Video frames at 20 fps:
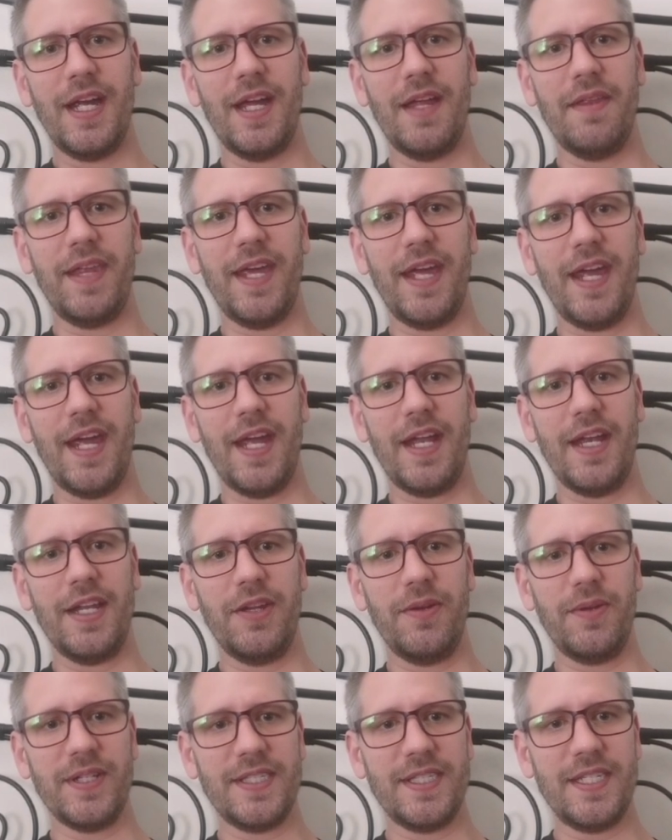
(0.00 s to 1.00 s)
And then
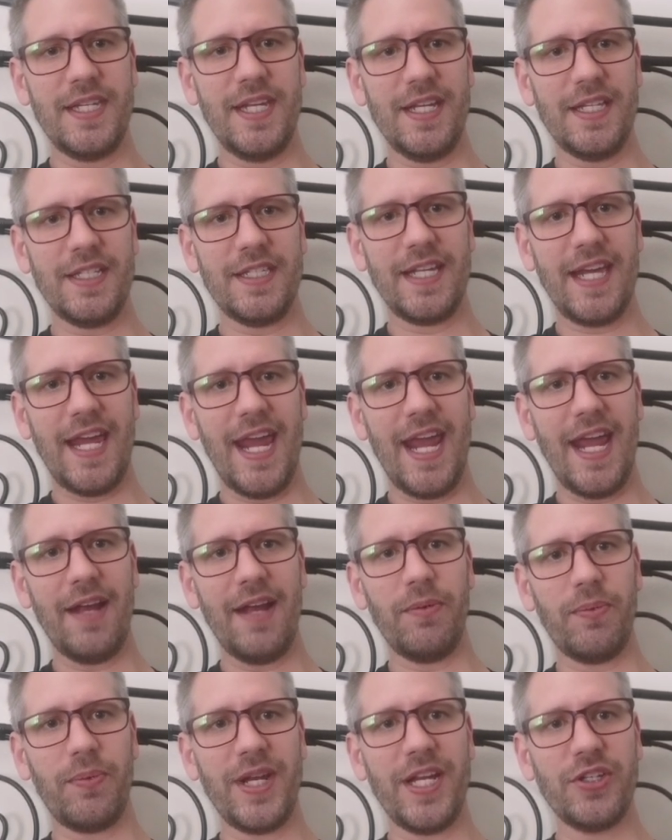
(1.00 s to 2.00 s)
you can see it
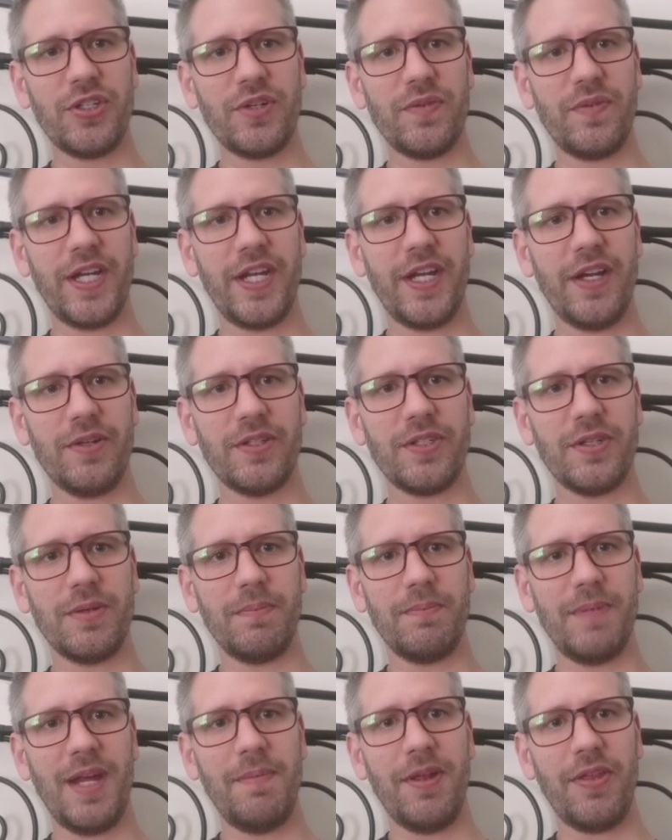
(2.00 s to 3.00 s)
can reach over here,
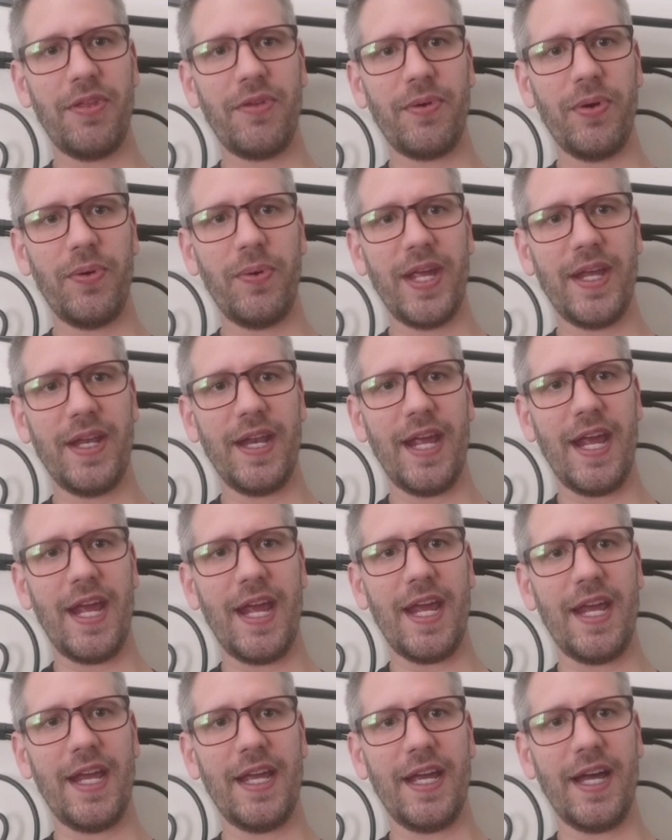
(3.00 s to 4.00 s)
so maybe throw in
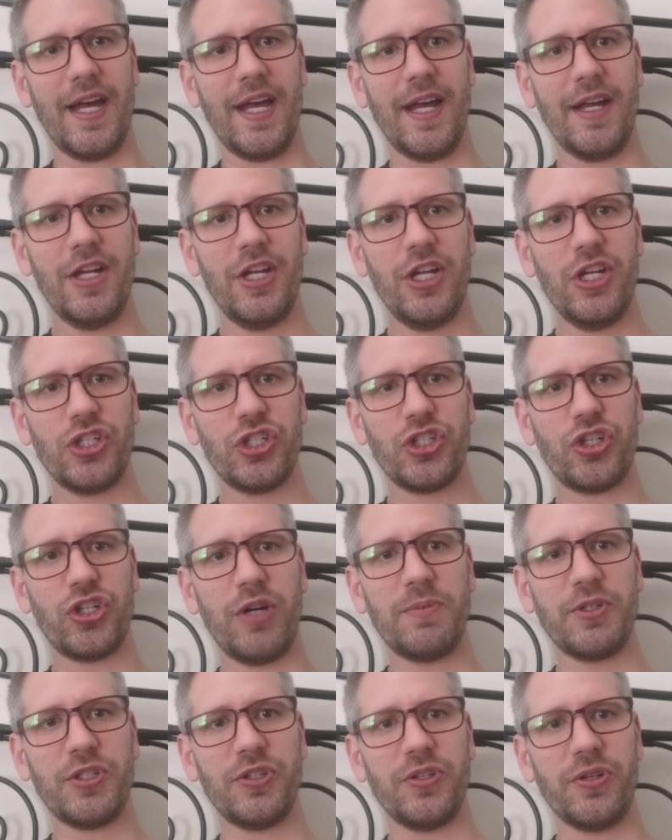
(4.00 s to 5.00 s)
a
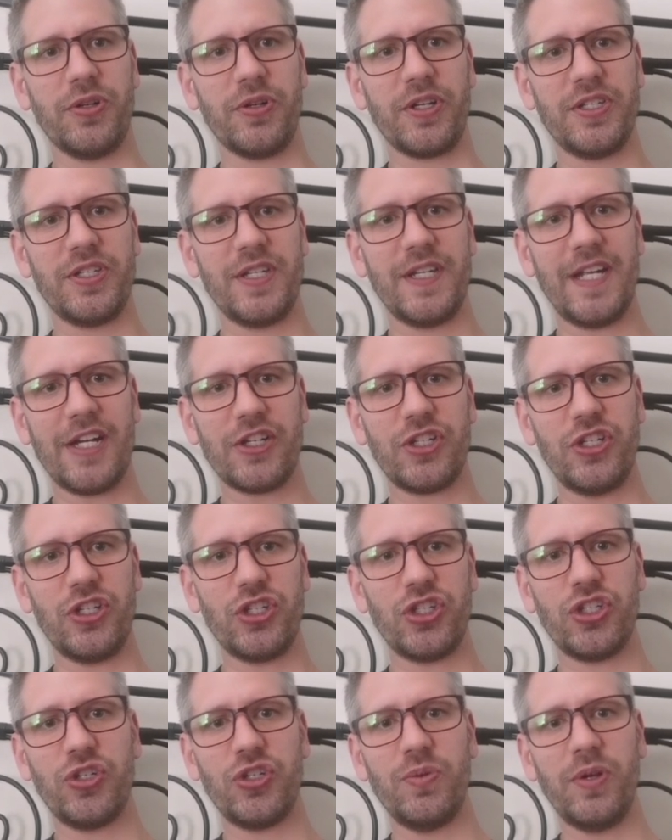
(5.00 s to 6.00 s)
sharpshooter, because you can actually
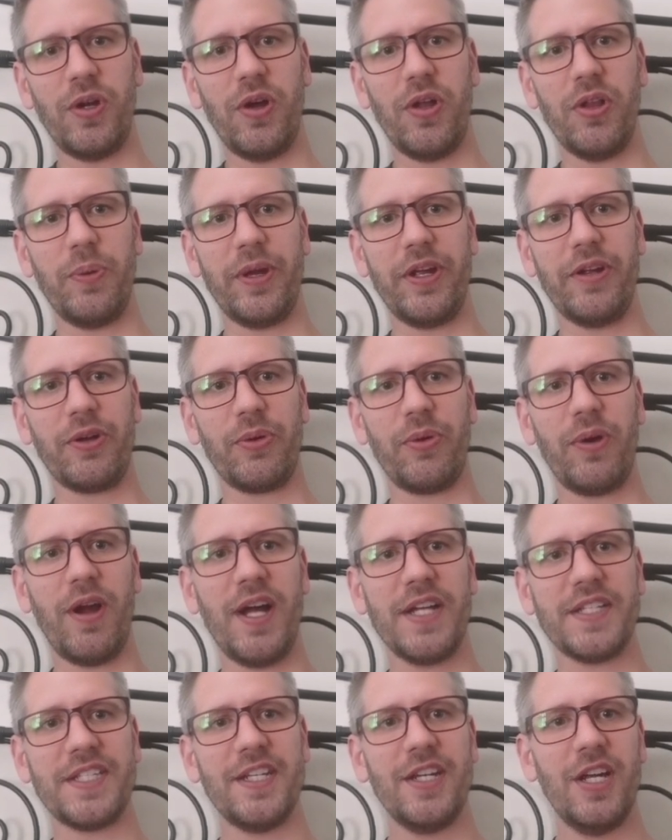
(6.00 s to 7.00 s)
shoot all the way
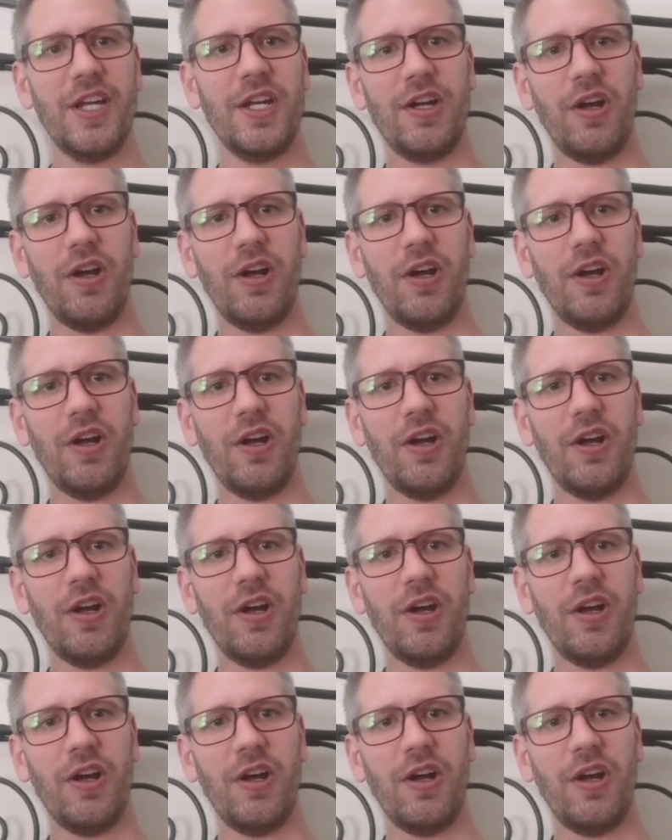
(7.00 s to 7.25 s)
across,